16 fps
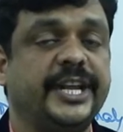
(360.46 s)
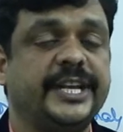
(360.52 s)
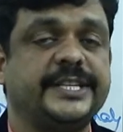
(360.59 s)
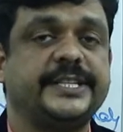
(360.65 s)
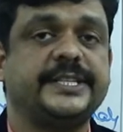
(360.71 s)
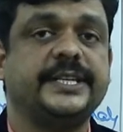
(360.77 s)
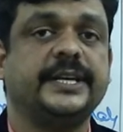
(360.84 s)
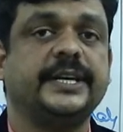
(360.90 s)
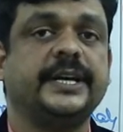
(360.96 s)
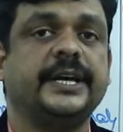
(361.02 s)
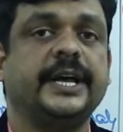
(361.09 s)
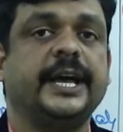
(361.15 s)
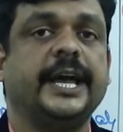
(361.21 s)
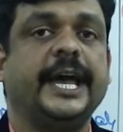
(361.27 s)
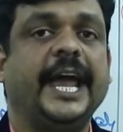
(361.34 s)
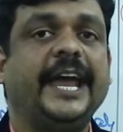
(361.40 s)
is,
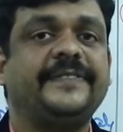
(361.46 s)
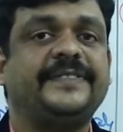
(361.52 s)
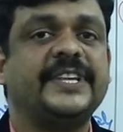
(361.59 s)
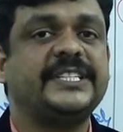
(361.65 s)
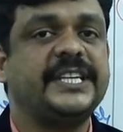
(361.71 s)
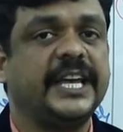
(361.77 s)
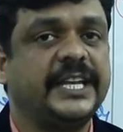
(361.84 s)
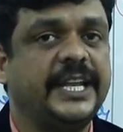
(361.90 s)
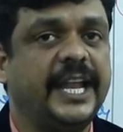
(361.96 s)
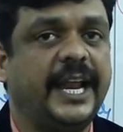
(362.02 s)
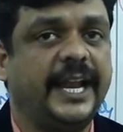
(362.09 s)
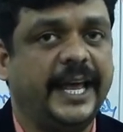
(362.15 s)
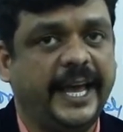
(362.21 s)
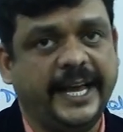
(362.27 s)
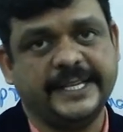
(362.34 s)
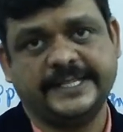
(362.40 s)
if the signal
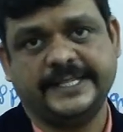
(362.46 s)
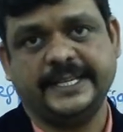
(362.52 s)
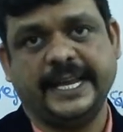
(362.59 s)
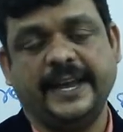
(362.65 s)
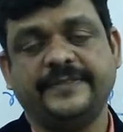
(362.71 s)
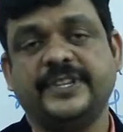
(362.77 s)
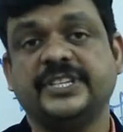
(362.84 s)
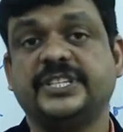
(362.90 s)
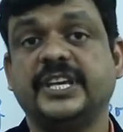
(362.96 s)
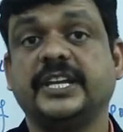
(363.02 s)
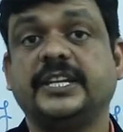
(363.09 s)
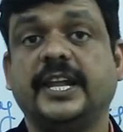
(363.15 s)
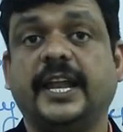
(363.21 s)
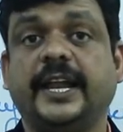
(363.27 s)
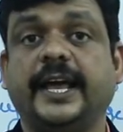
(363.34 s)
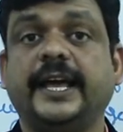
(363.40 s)
is
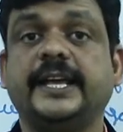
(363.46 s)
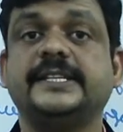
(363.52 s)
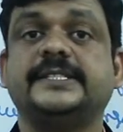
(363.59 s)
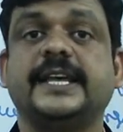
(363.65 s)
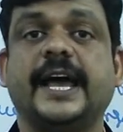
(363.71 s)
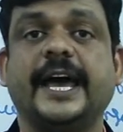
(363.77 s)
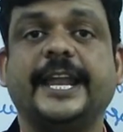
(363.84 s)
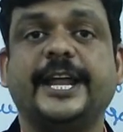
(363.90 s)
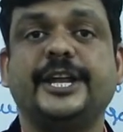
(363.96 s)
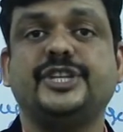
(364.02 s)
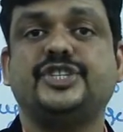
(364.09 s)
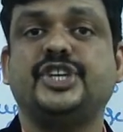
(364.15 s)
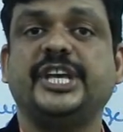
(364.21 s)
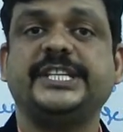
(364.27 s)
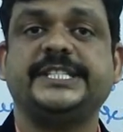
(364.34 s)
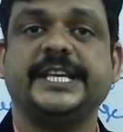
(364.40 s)

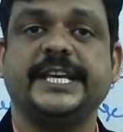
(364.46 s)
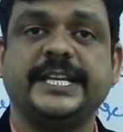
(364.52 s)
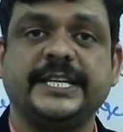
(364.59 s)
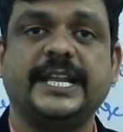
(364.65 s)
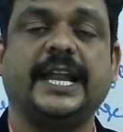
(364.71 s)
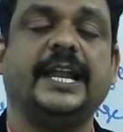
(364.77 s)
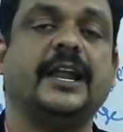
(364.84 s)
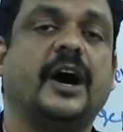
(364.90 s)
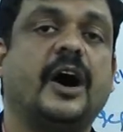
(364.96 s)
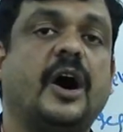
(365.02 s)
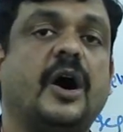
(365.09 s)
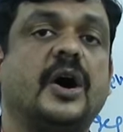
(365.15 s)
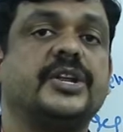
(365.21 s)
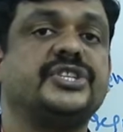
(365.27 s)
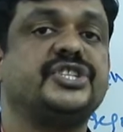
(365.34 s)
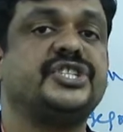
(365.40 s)
energy signal
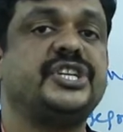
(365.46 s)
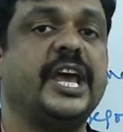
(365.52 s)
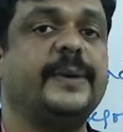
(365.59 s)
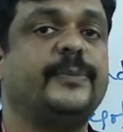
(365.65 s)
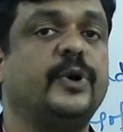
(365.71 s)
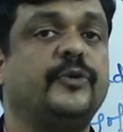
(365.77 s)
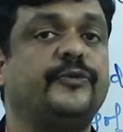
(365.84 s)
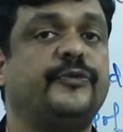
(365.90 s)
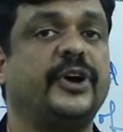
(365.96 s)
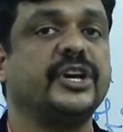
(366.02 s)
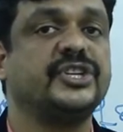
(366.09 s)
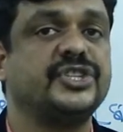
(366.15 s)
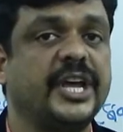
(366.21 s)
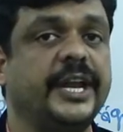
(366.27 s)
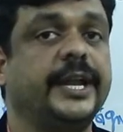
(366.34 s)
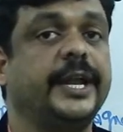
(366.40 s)
or stable
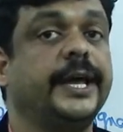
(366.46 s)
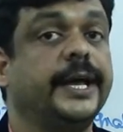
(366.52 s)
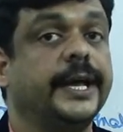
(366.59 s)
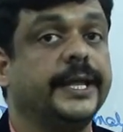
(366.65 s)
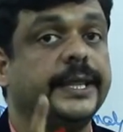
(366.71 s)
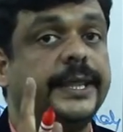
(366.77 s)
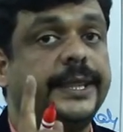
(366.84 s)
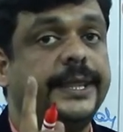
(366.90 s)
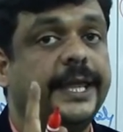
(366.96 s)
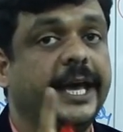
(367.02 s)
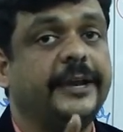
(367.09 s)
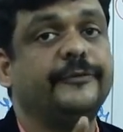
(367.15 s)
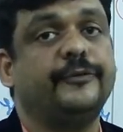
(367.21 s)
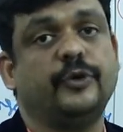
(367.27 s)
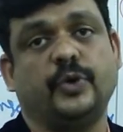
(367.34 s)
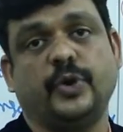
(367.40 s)
function,
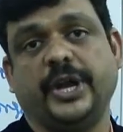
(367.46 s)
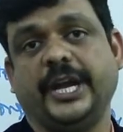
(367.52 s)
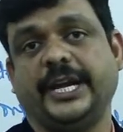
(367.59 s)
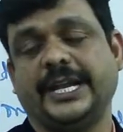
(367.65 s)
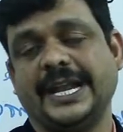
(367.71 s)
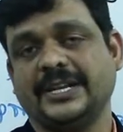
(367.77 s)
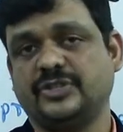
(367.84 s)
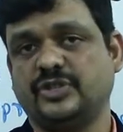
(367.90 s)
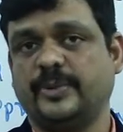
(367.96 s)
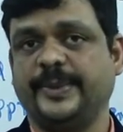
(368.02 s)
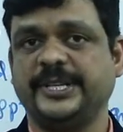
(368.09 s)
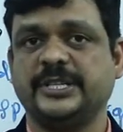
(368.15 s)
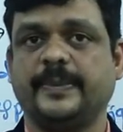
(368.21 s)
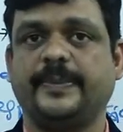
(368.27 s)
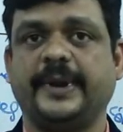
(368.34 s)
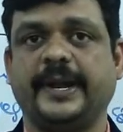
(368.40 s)
then Fourier transform
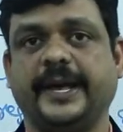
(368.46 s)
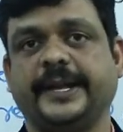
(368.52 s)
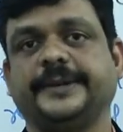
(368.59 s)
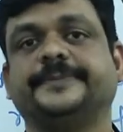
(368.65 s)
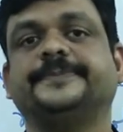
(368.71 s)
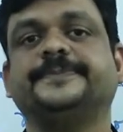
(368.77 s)
is applied.